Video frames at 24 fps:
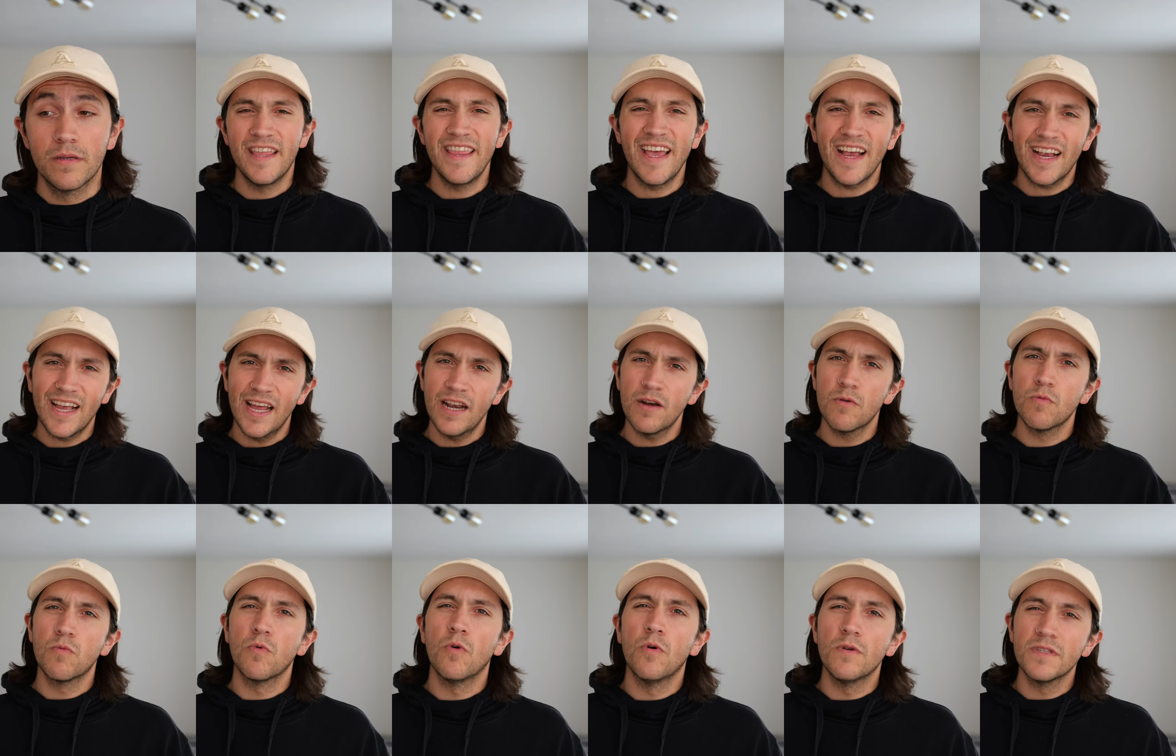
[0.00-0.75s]
And that kind
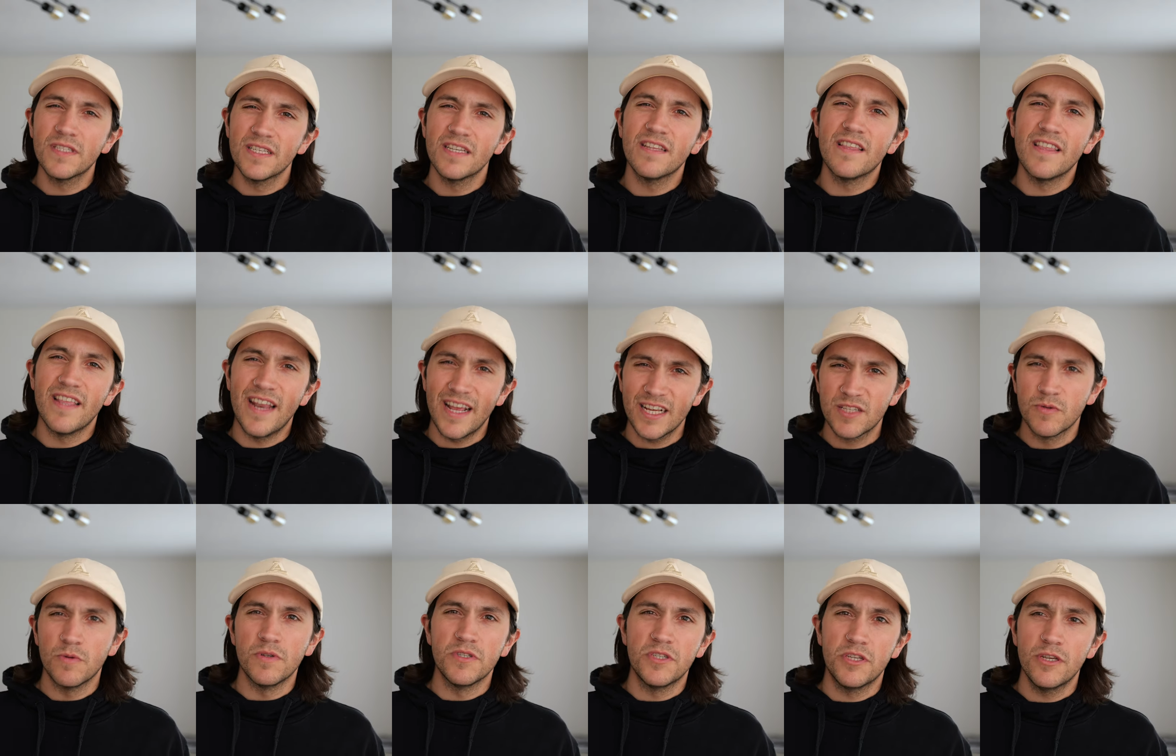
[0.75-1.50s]
of rolls into the
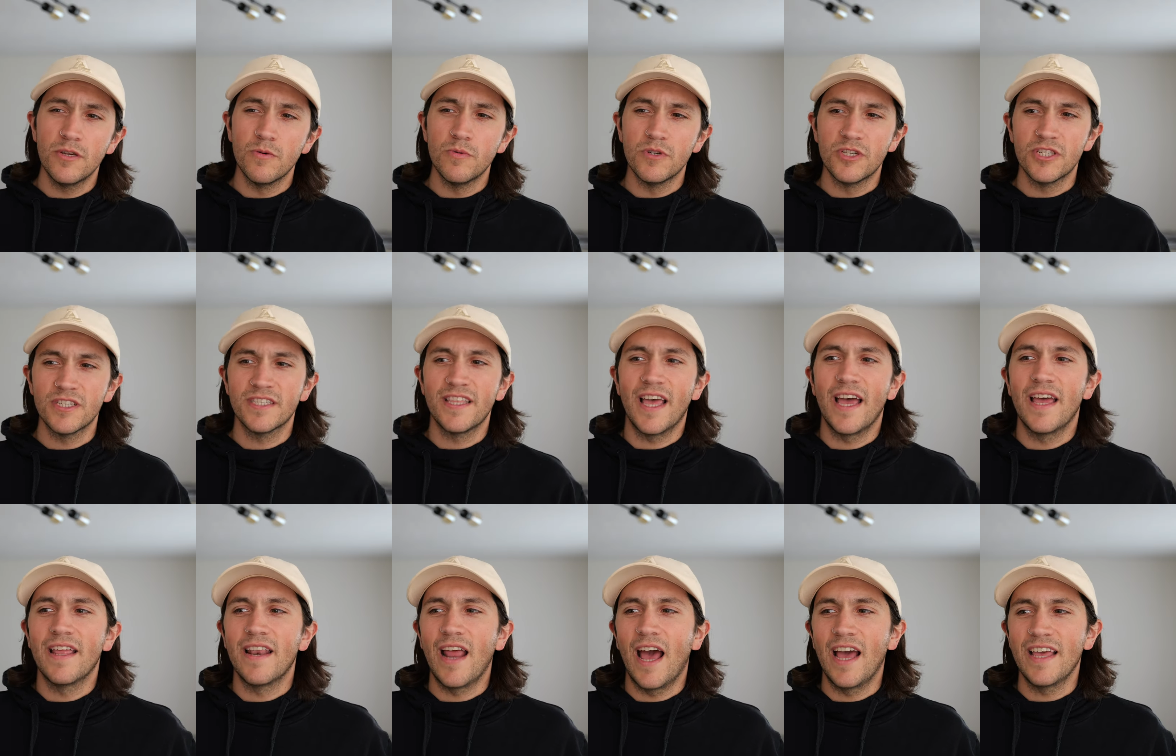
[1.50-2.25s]
next one too, which is
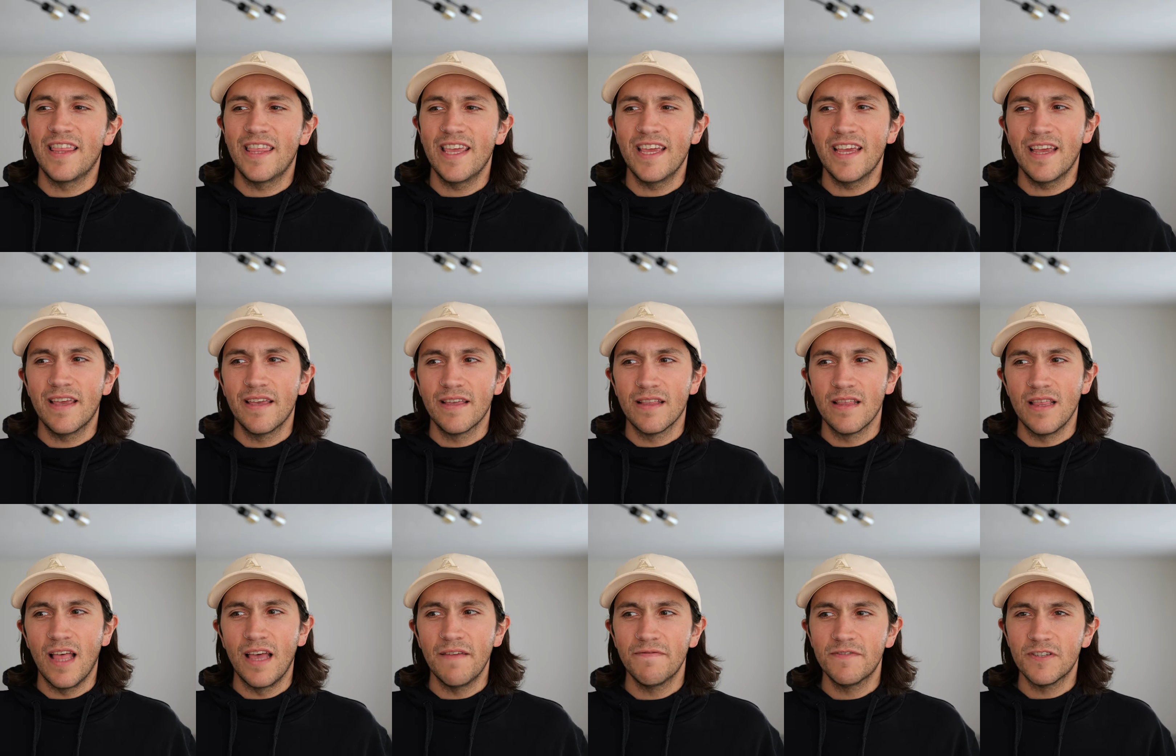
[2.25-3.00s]
that I think
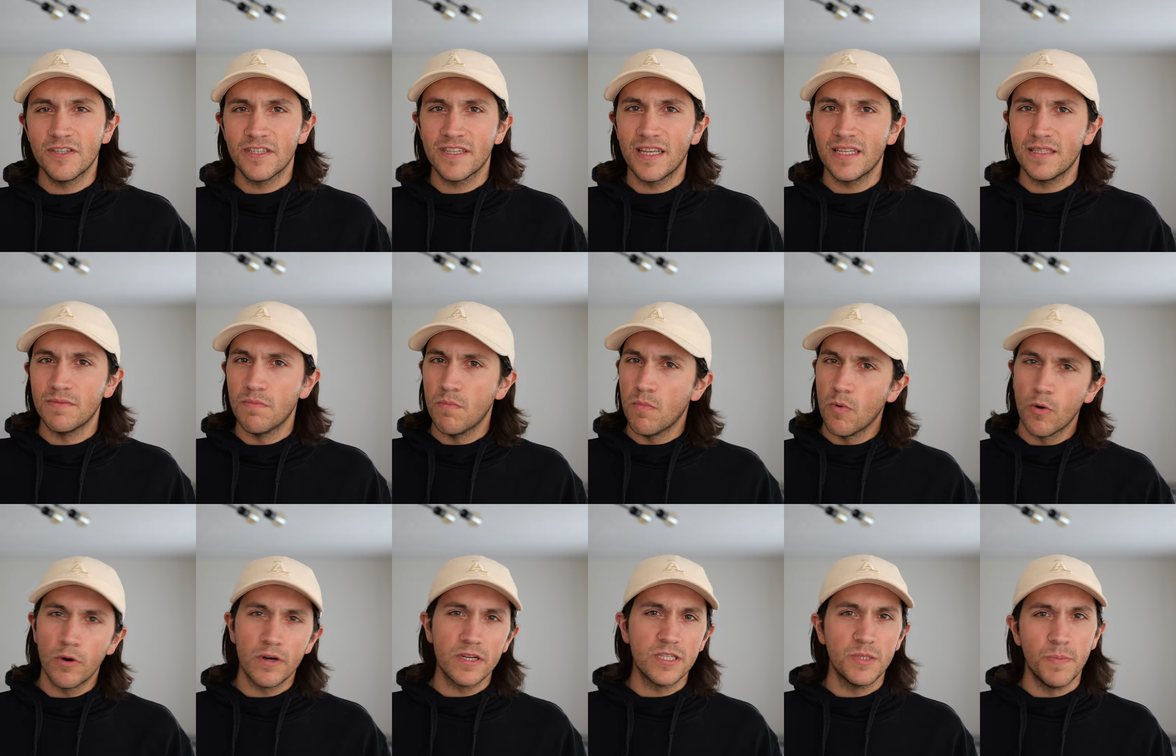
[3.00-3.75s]
life just gets
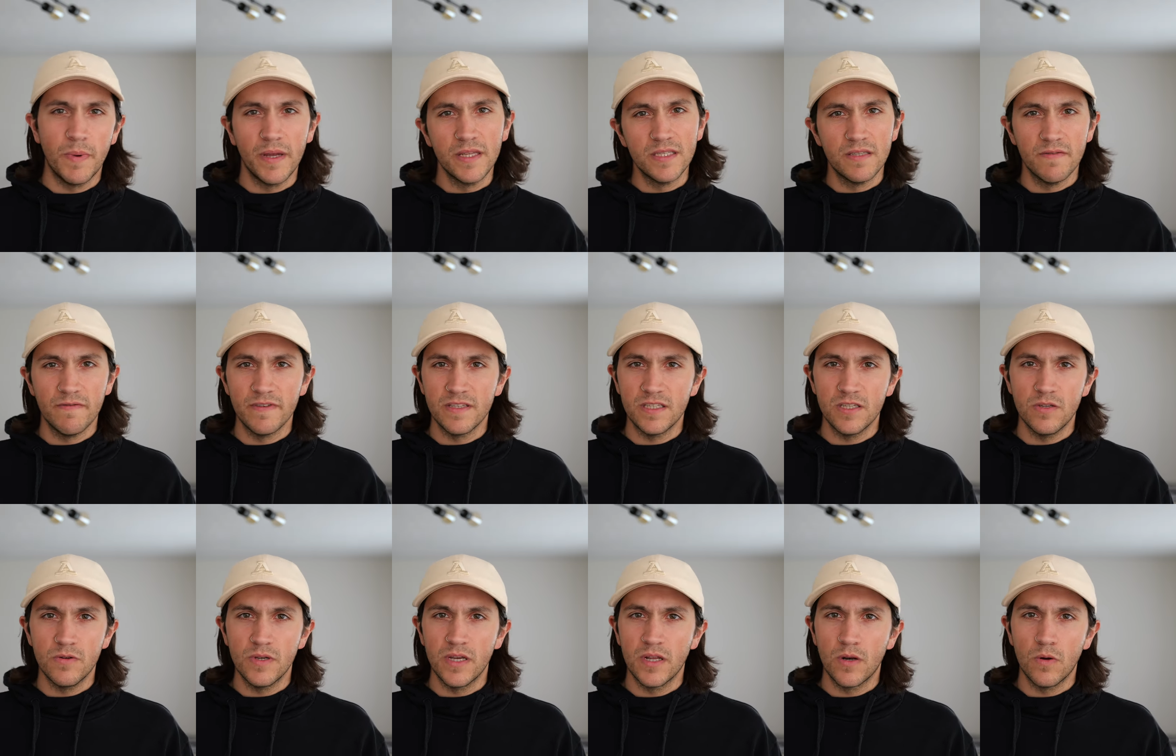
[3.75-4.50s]
more expensive
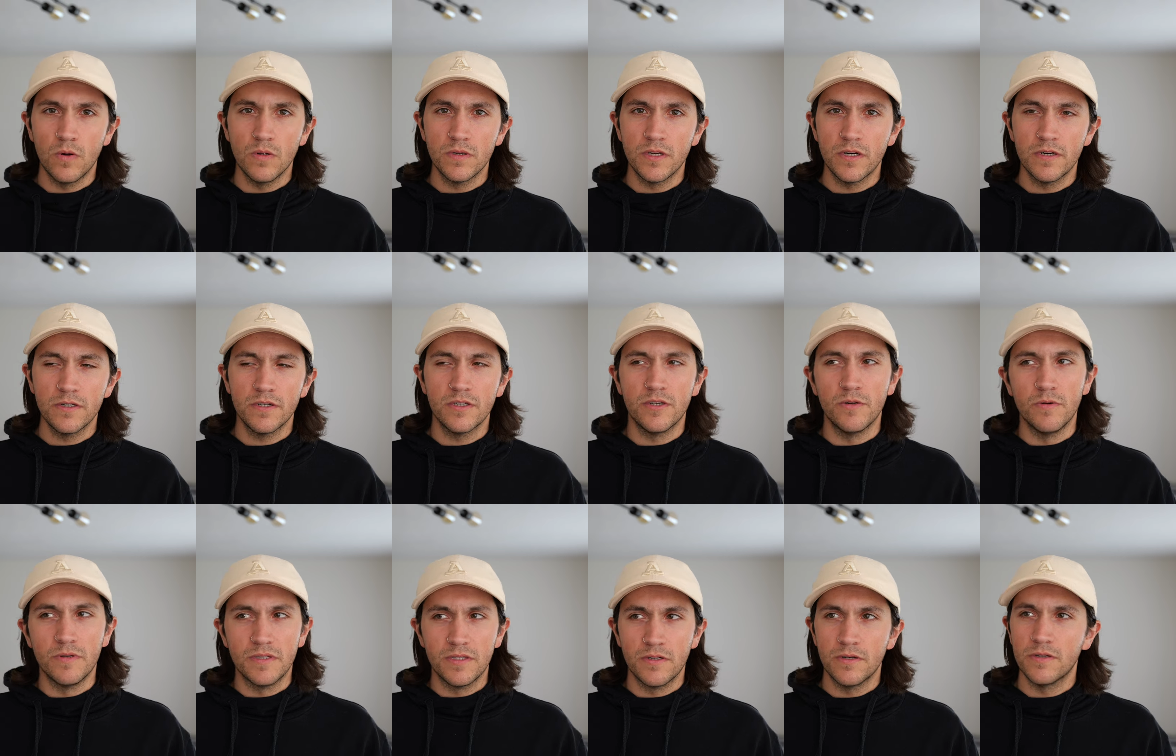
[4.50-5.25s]
as you get older
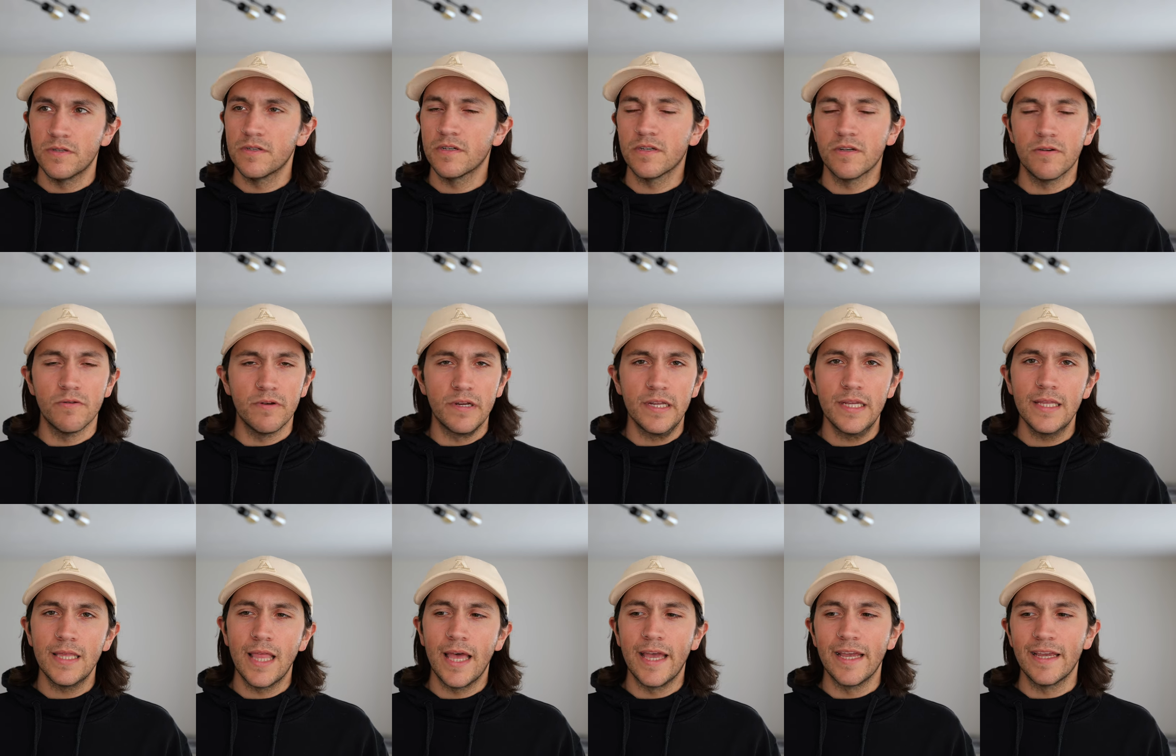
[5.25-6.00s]
to a certain
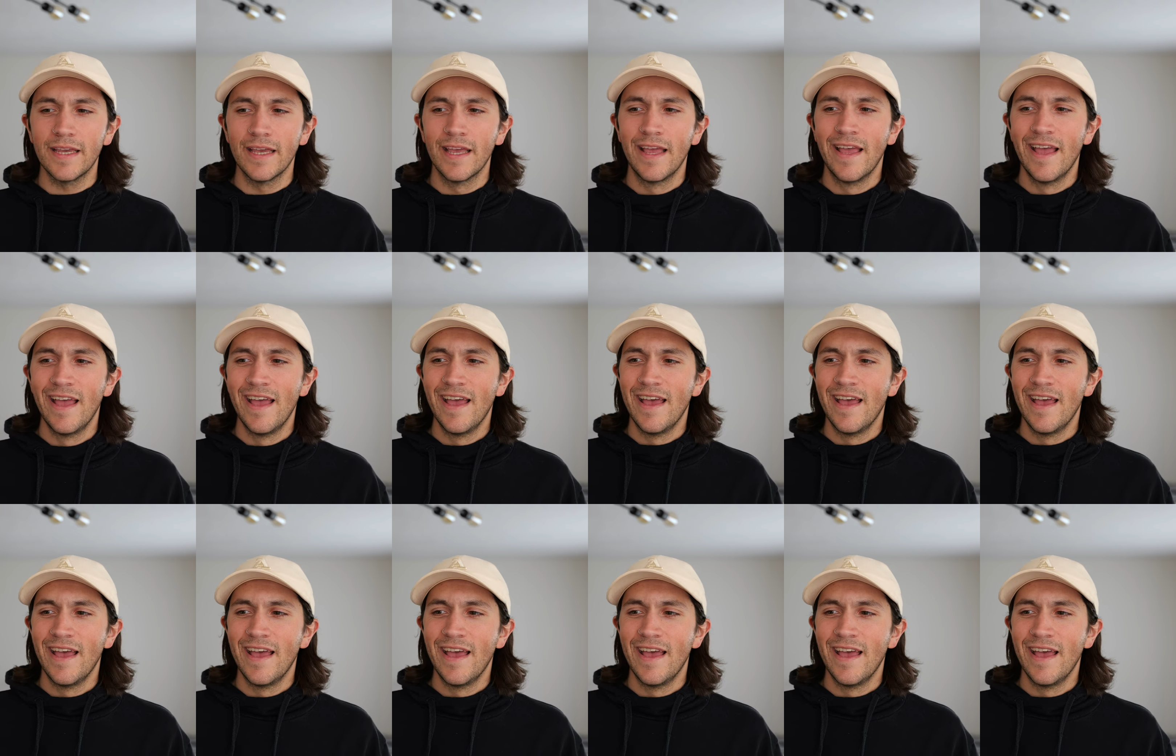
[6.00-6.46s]
degree. Like